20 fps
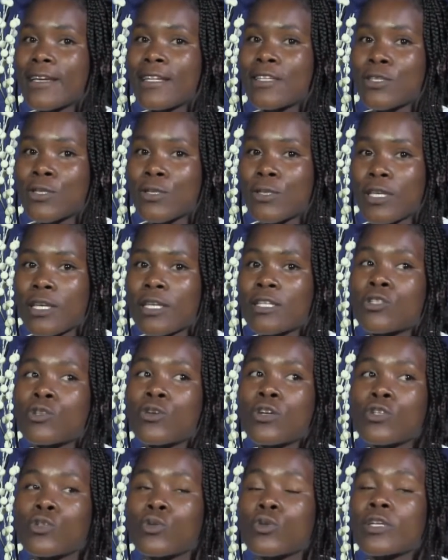it's
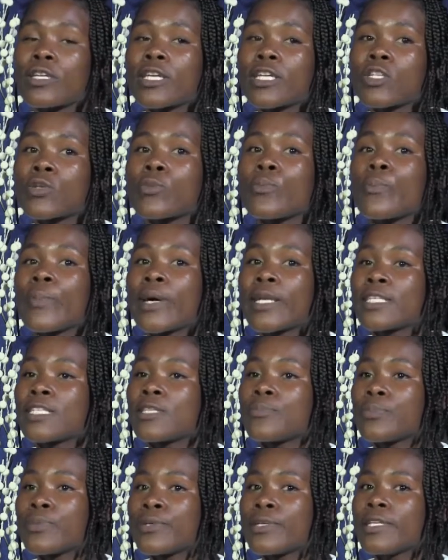going to create
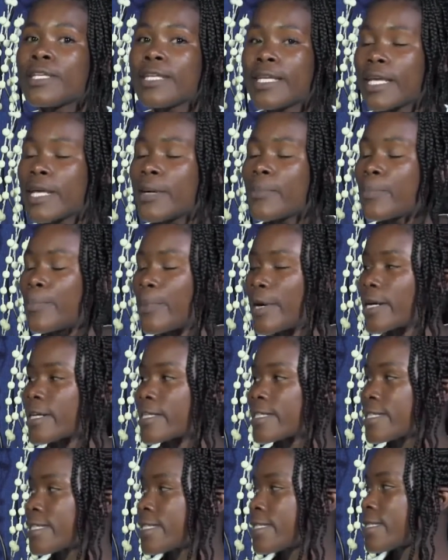multiple mm-hmm.
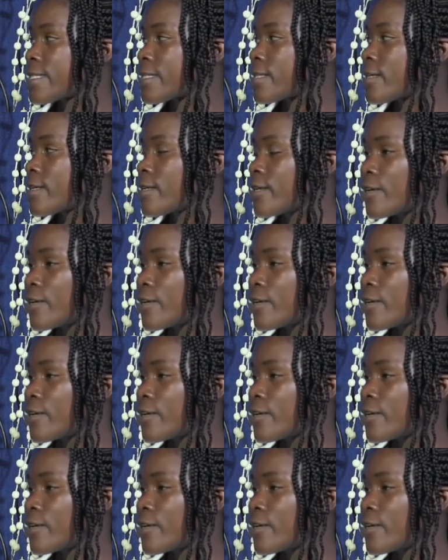impacts. Mm-hmm.